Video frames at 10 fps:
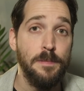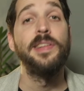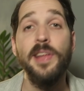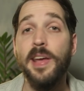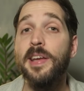
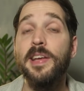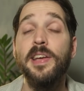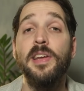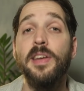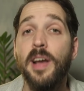They
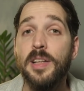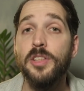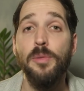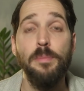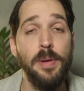
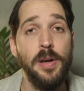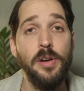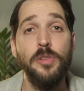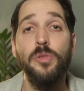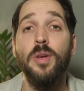cannot
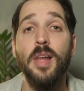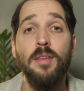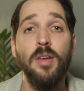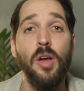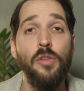compare to
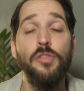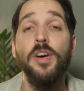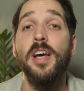level of